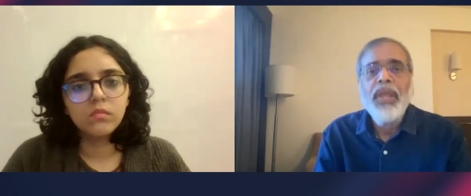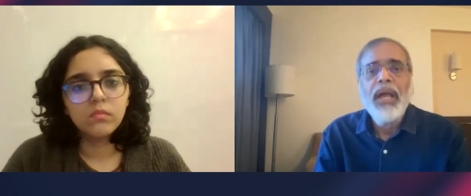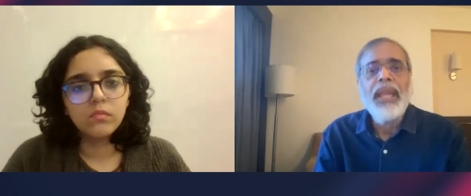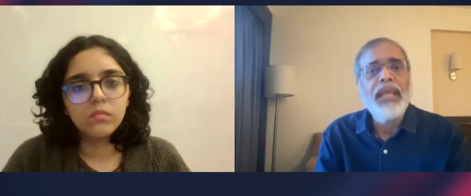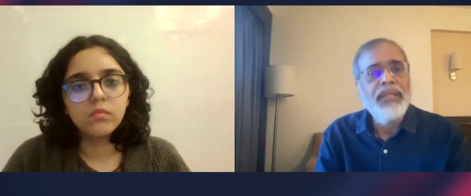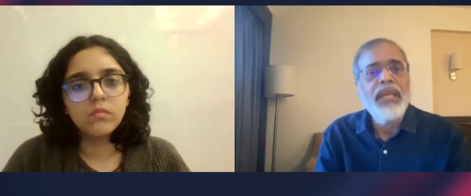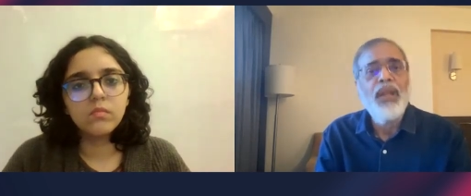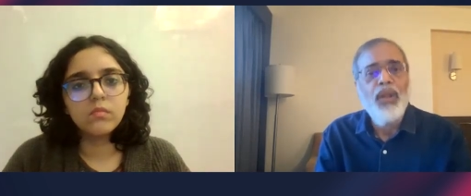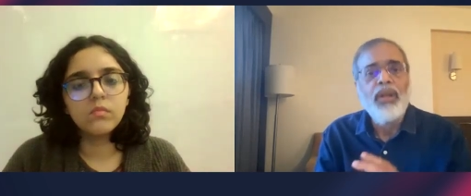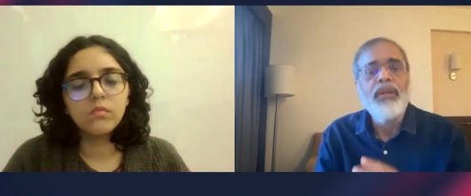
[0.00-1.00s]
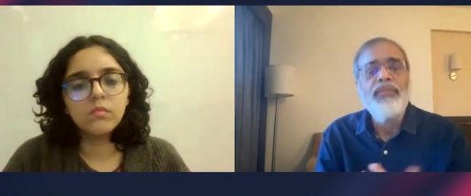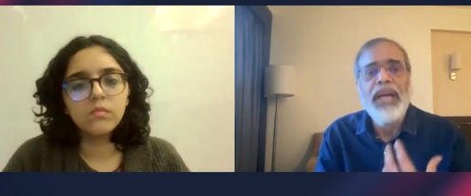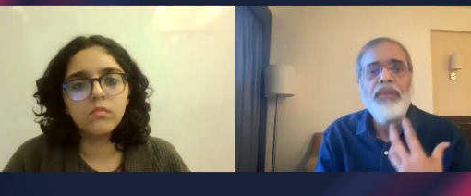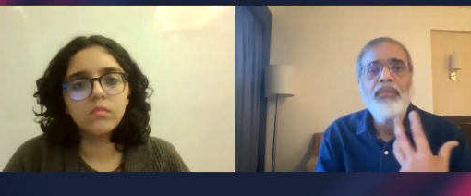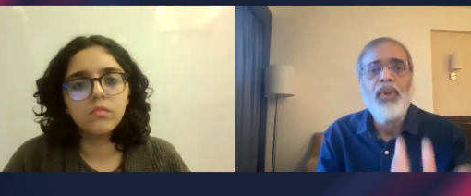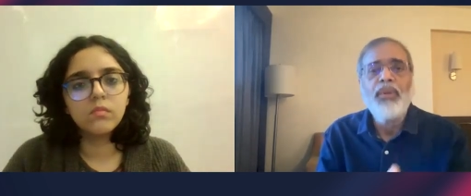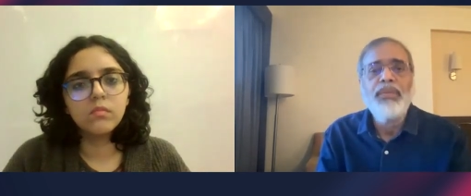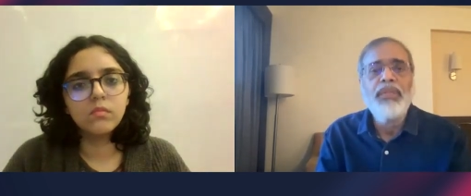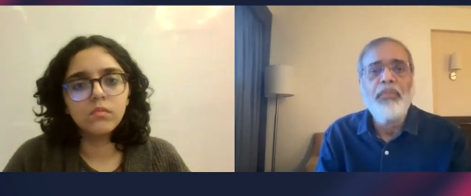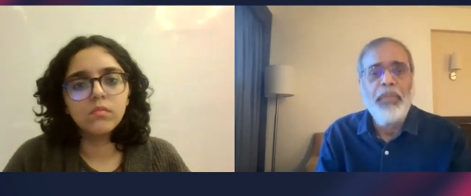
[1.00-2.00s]
Speaker 1: And I think a lot of that would also
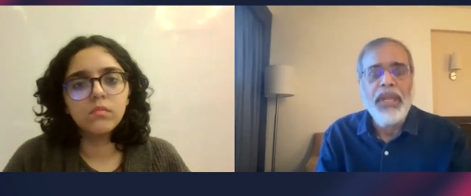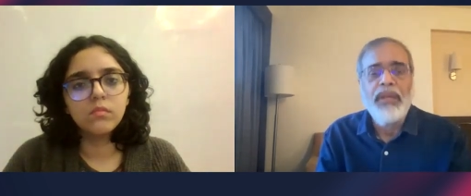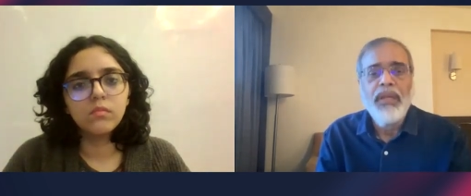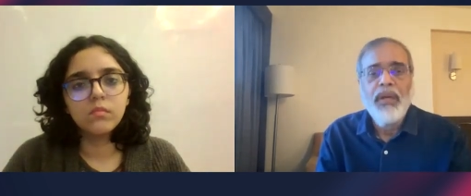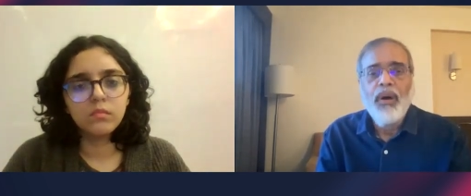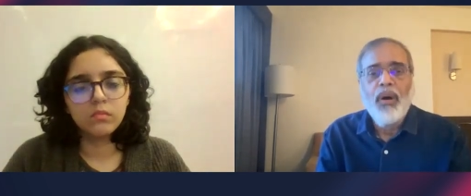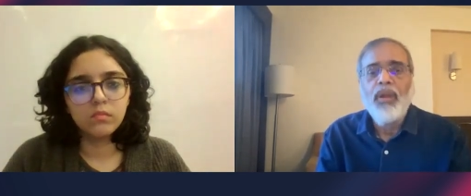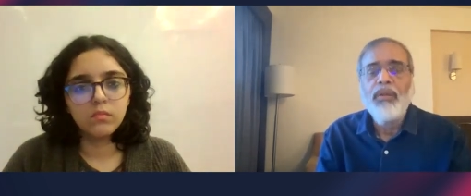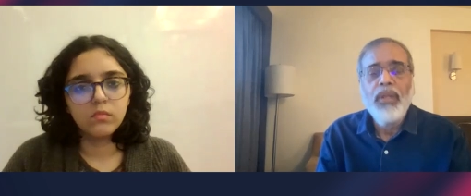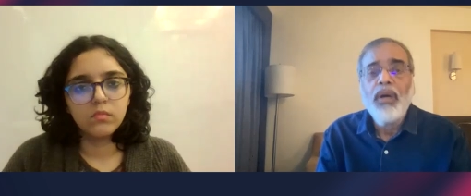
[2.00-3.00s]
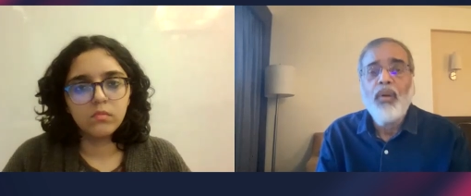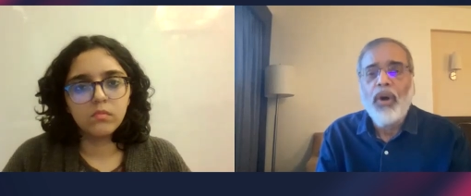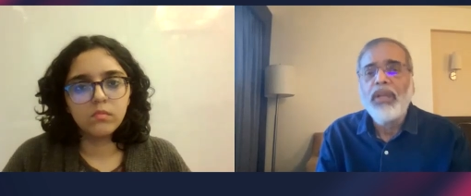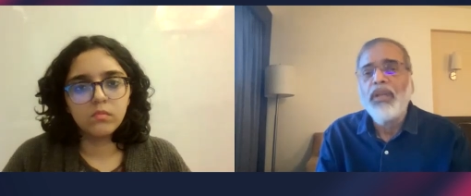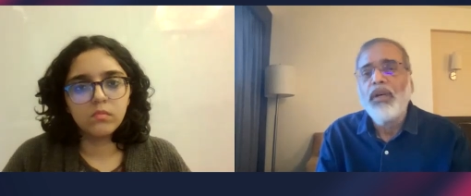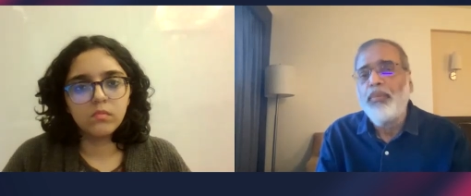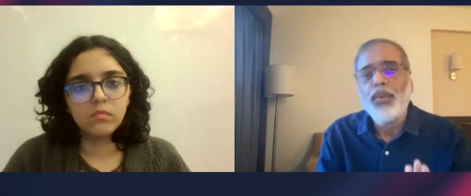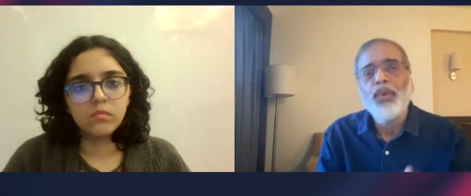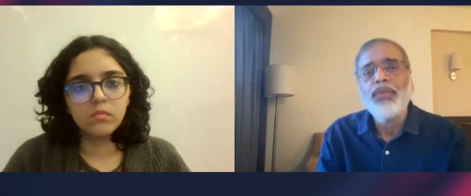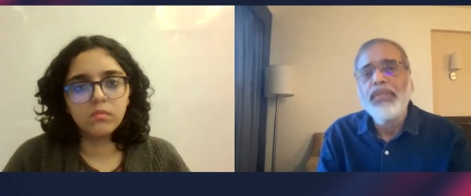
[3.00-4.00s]
depend on what
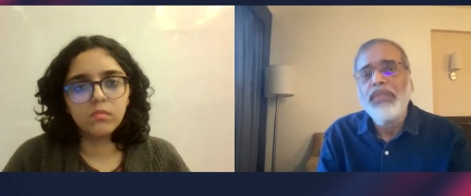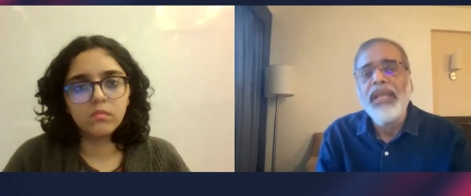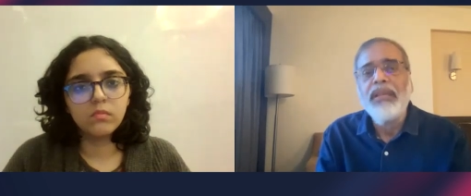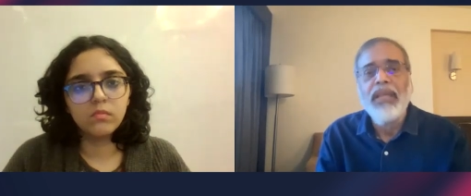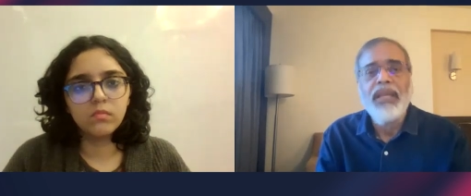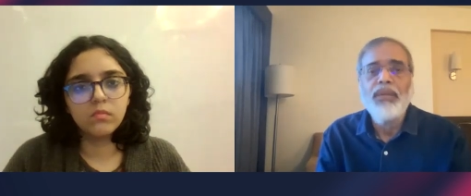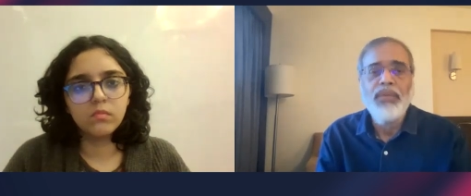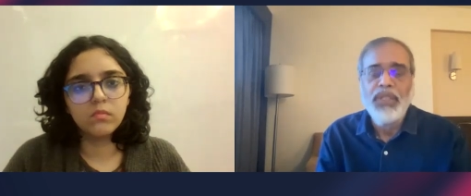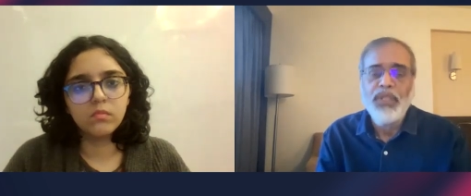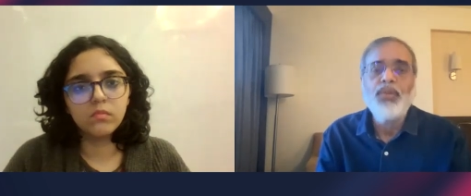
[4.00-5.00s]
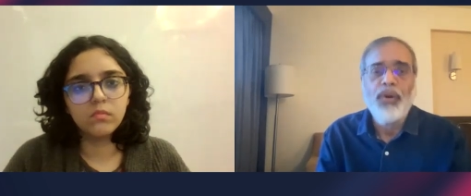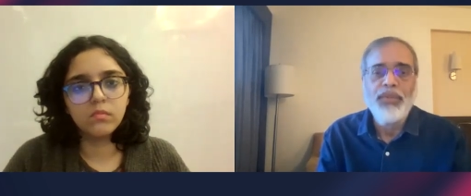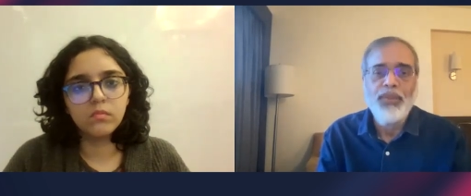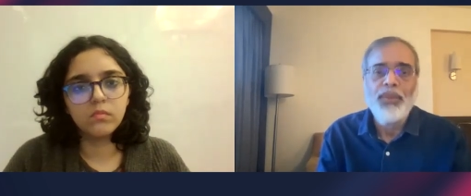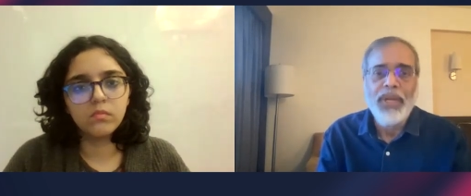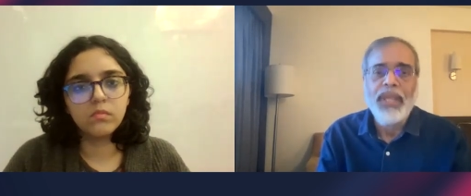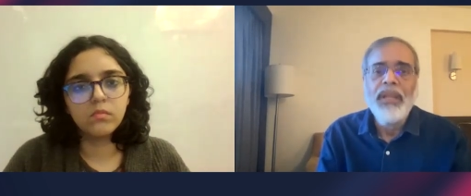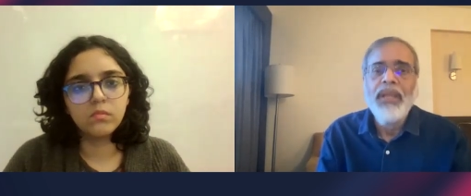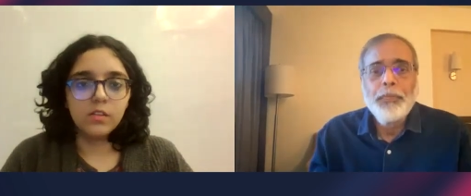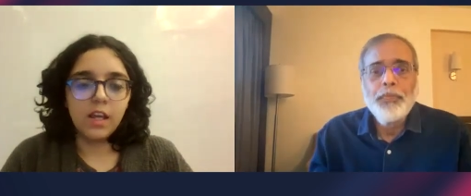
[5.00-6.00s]
approach they take to the issue of Ukraine.
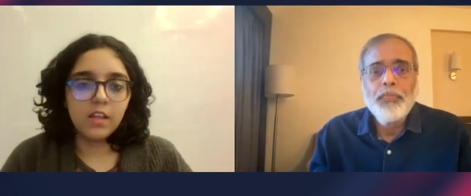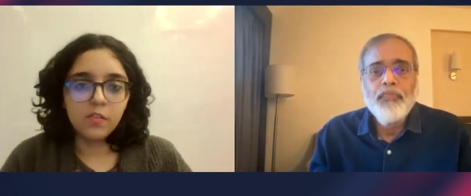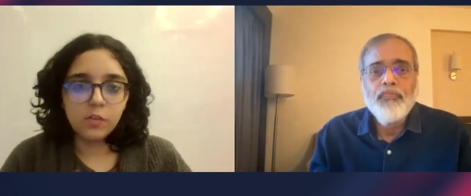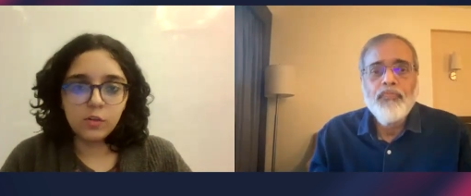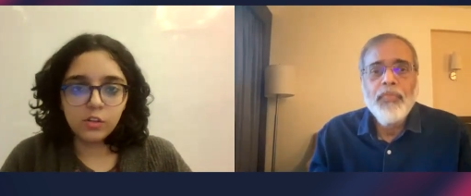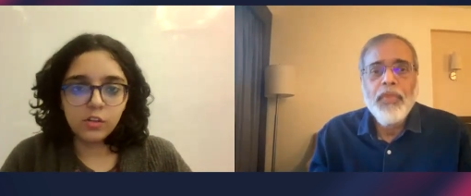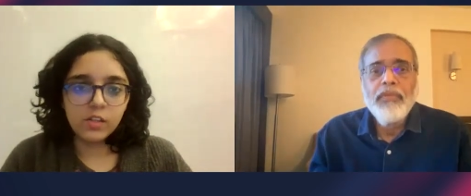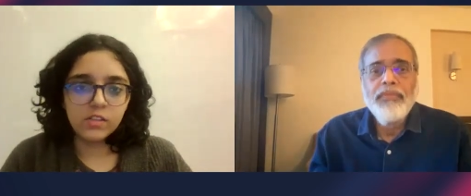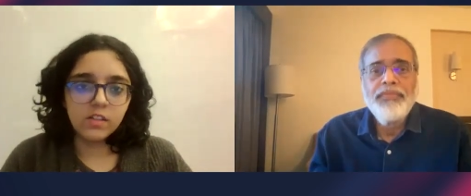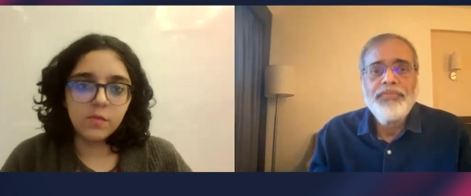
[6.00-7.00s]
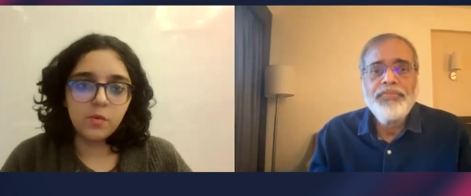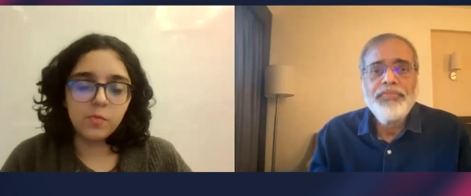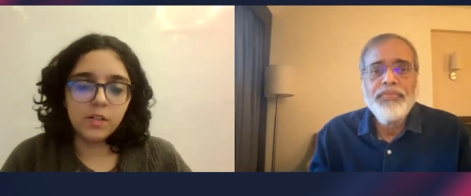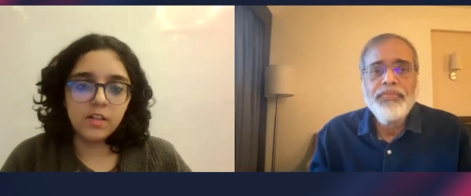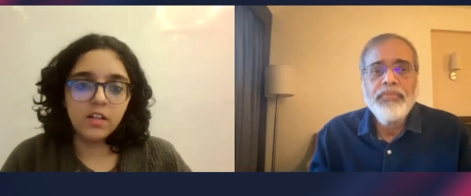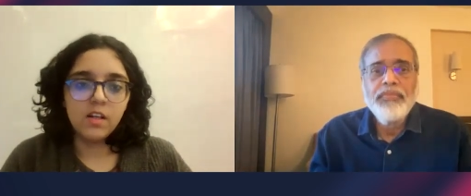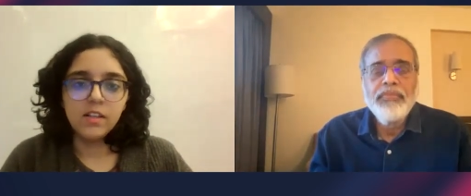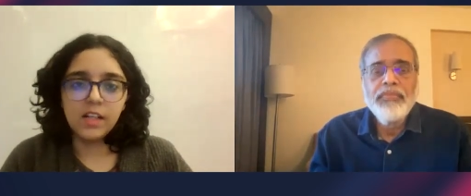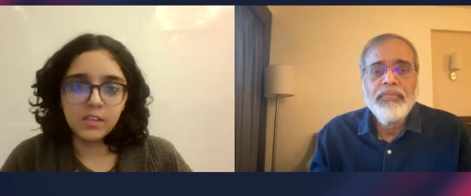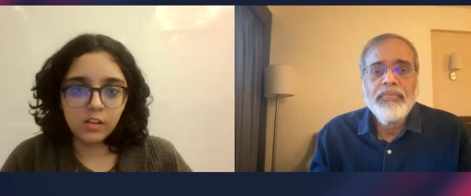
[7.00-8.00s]
Speaker 2: Thank you for talking to us today, Prabir.
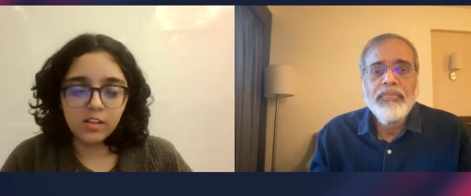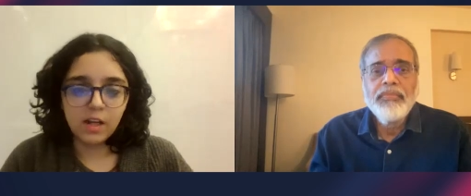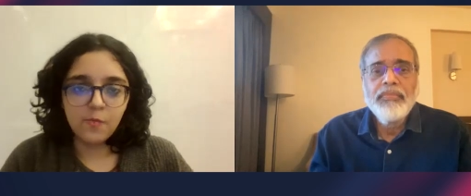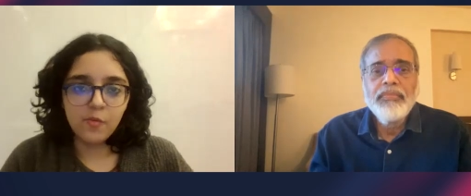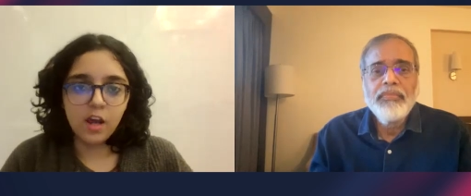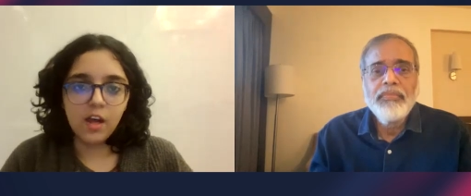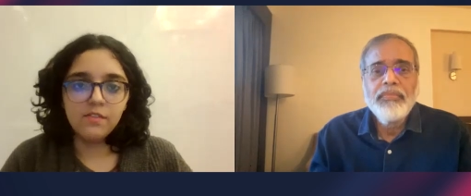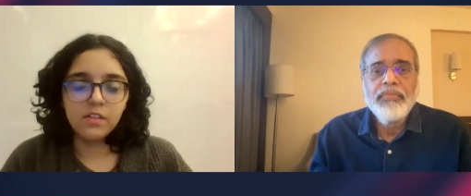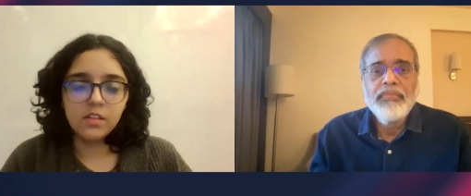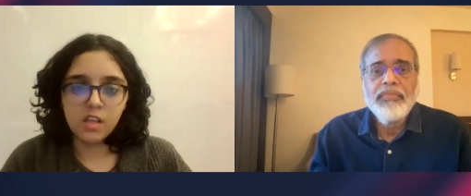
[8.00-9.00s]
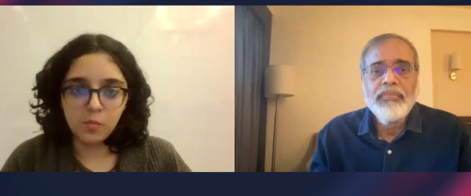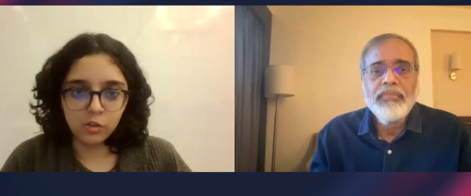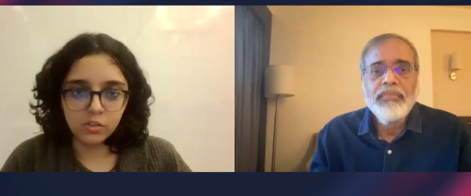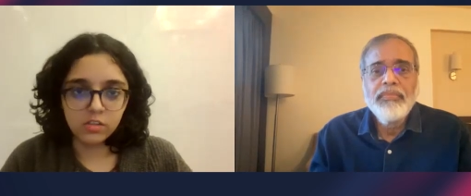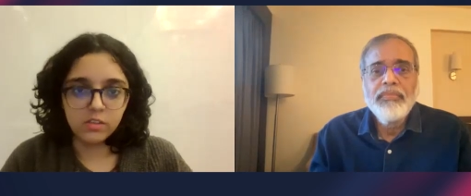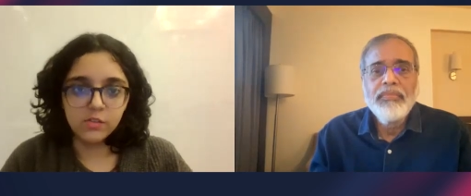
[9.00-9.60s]
That's all the time we have. Keep watching